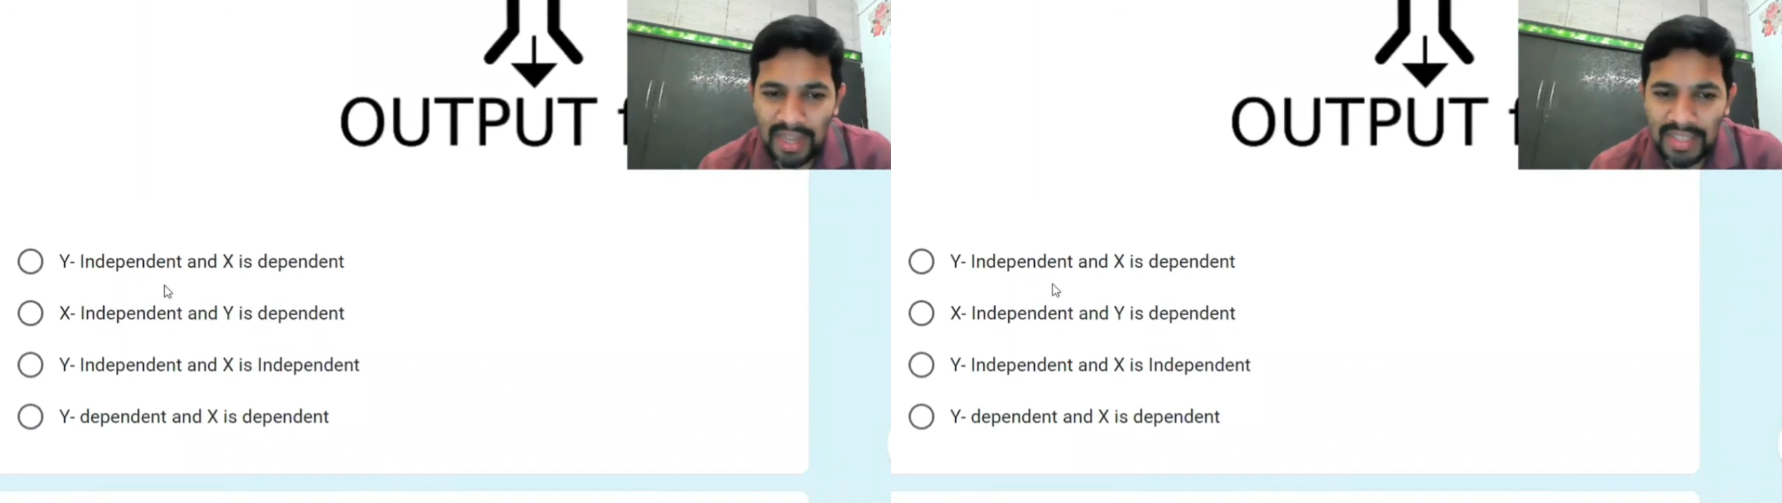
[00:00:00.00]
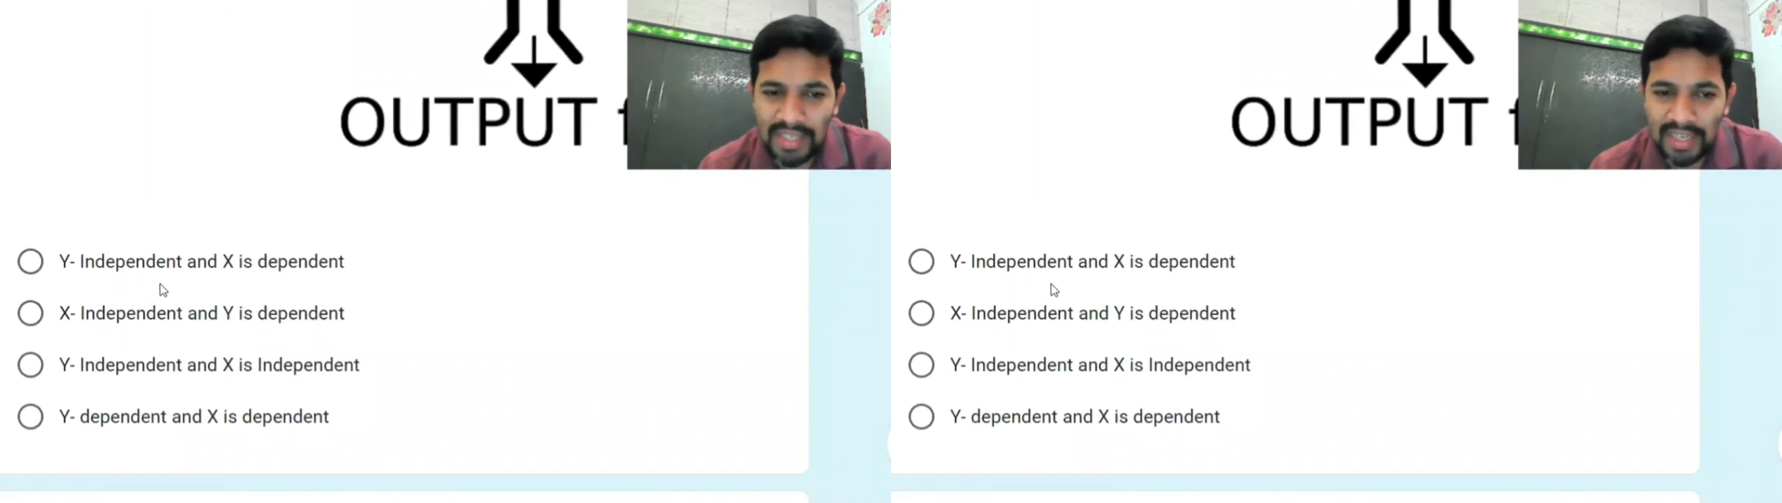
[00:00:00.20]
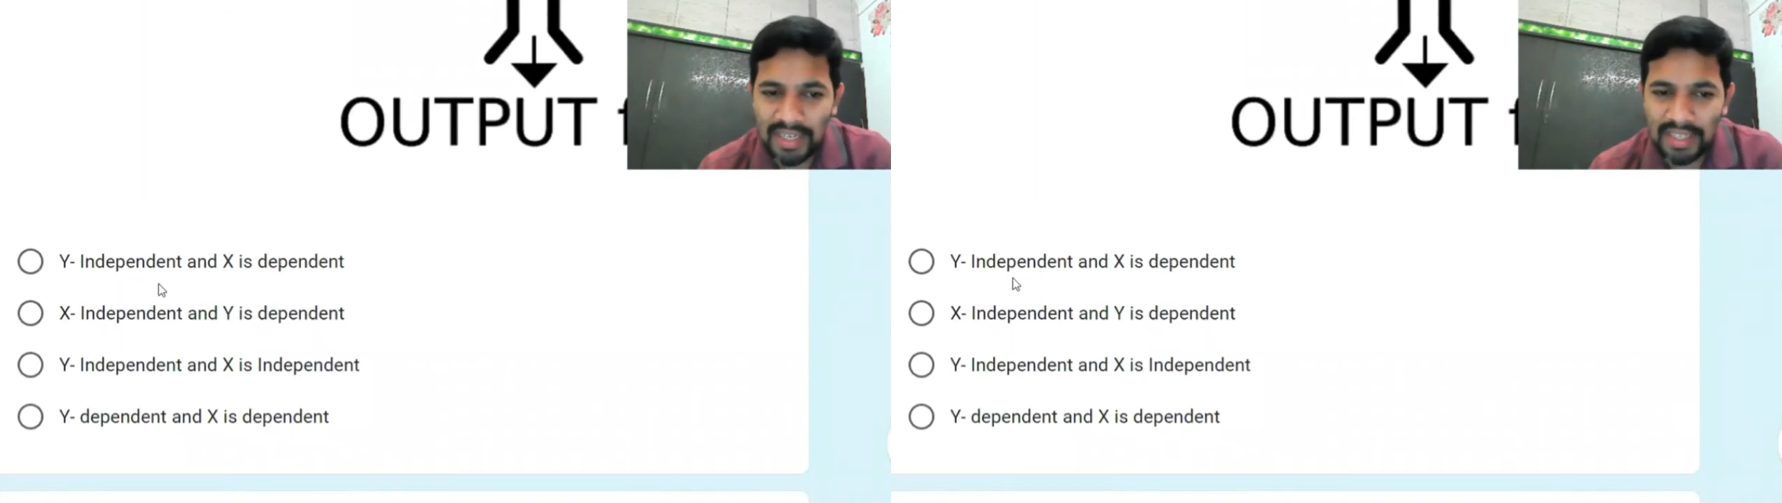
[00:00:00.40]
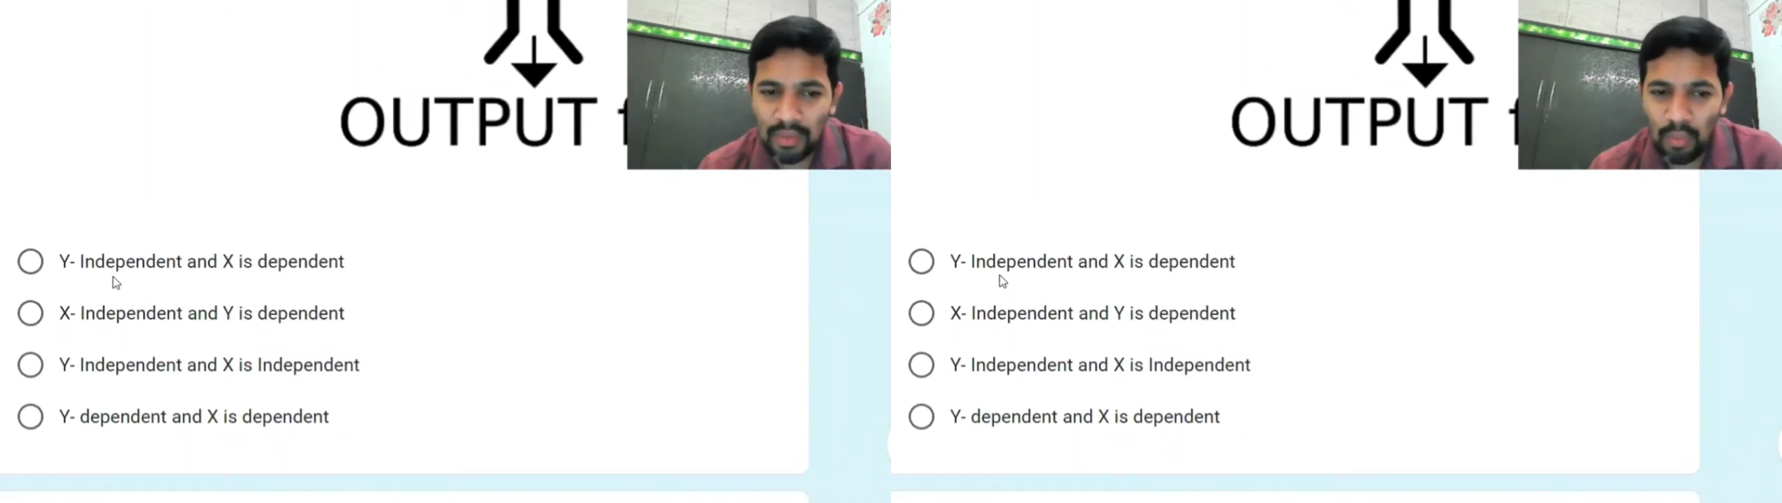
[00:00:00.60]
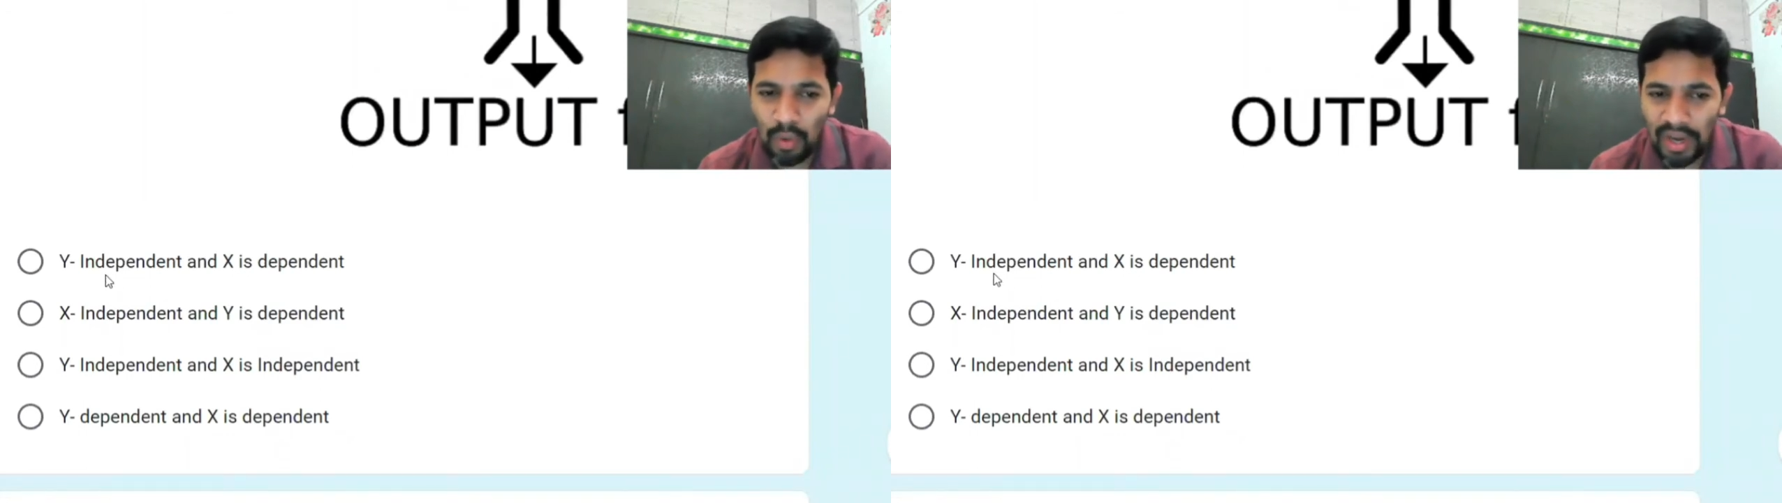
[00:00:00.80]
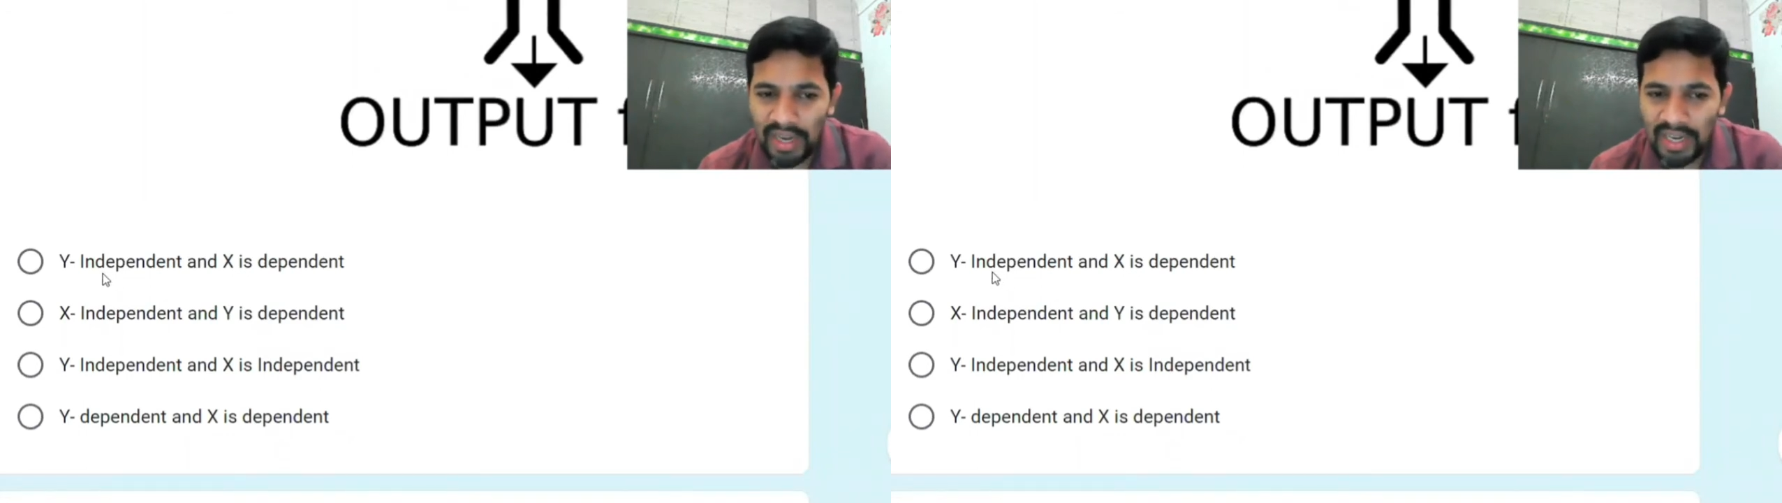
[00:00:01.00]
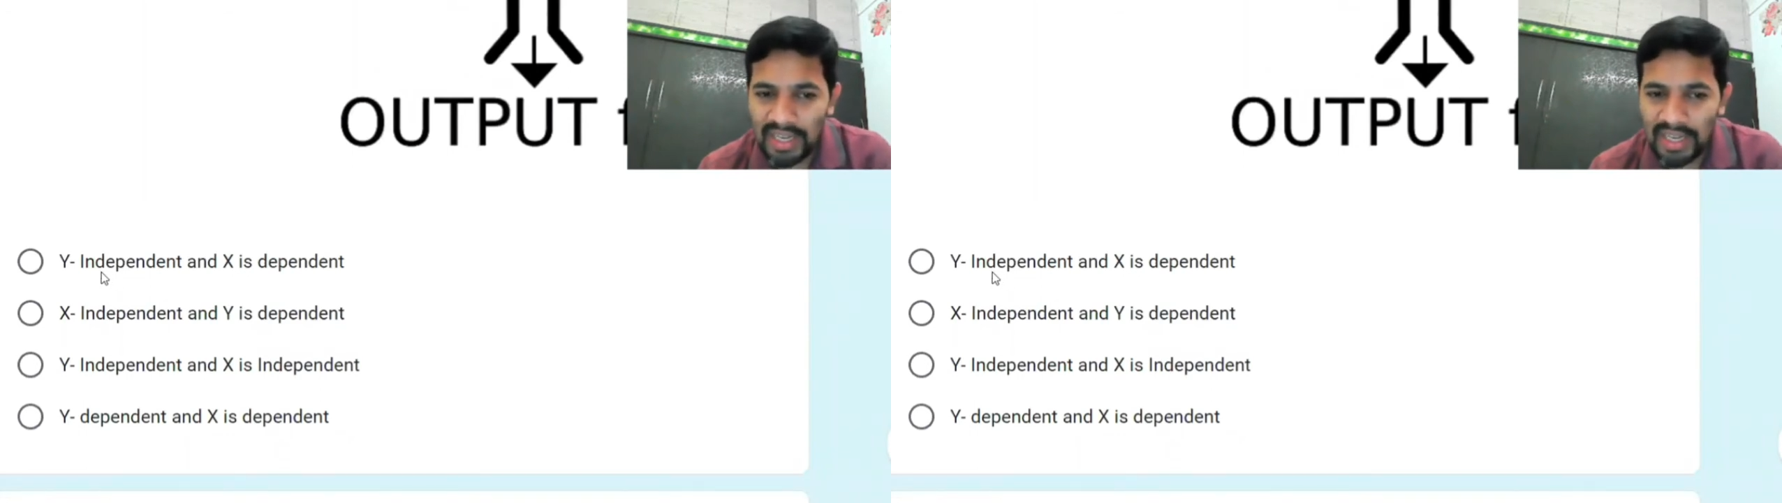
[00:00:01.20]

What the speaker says: answer is y